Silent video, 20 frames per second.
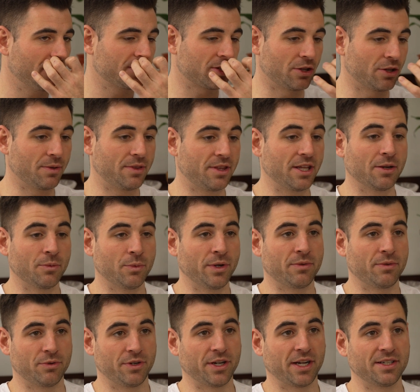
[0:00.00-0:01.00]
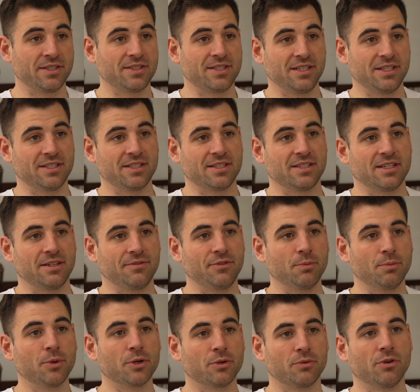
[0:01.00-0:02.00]
So the thing with redundancies is if
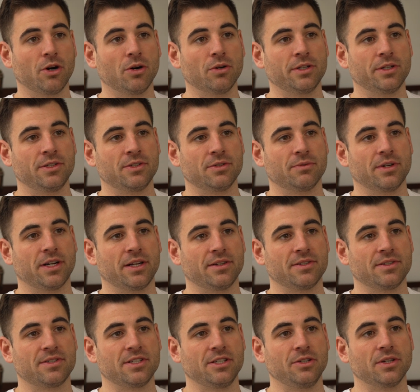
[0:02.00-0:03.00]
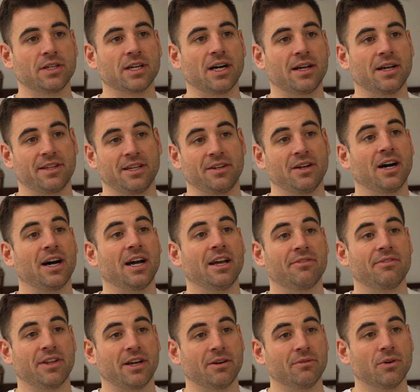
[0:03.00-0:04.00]
you put a role into redundancy, you can't then hire
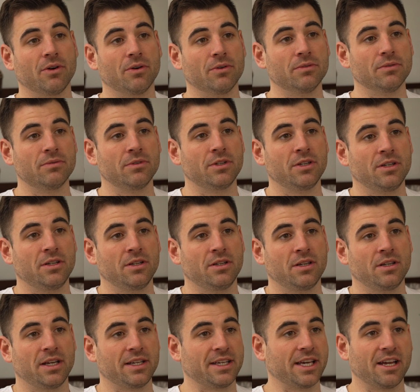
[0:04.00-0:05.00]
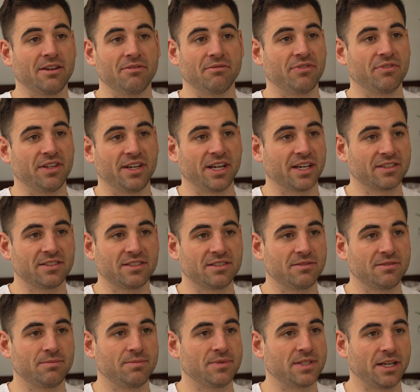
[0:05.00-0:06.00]
for that role again for the
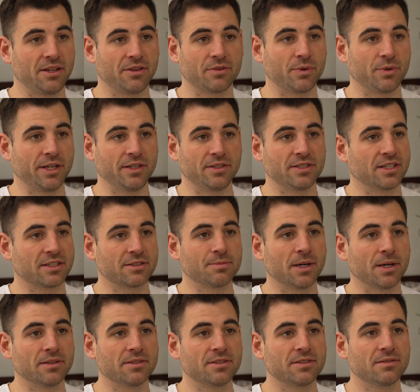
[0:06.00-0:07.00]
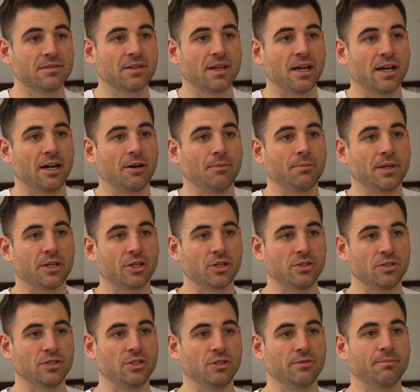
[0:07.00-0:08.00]
next, say, 3-6 months
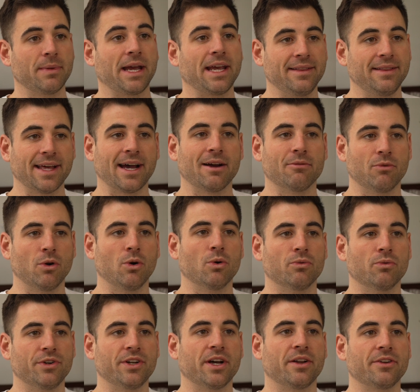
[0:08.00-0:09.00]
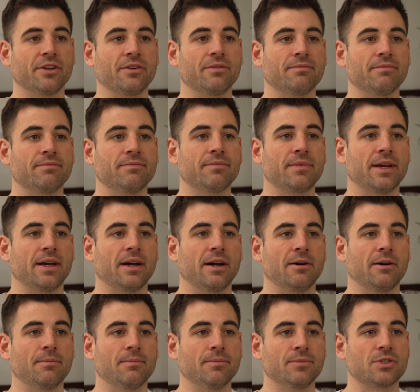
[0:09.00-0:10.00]
because you've made that role redundant.
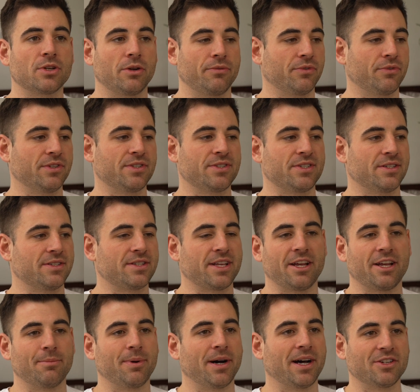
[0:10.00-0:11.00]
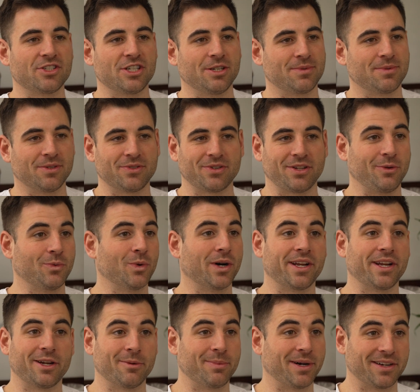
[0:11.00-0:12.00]
So for instance, the head of partnerships, there's only
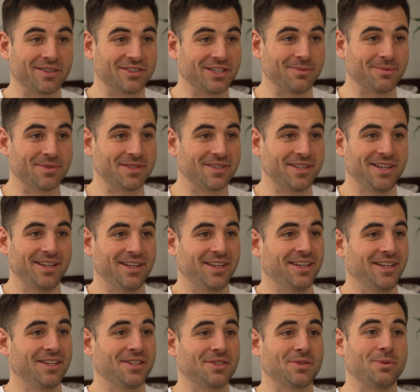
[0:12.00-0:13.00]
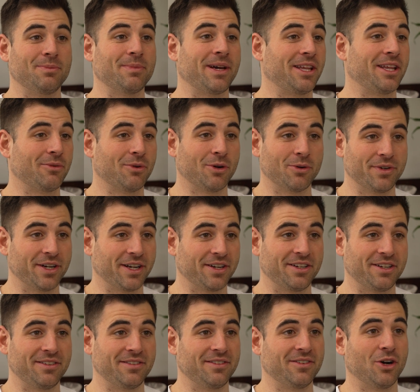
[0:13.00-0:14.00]
one head of partnerships. So we made that role
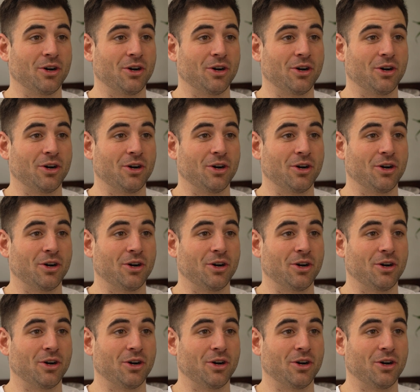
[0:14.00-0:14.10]
redundant.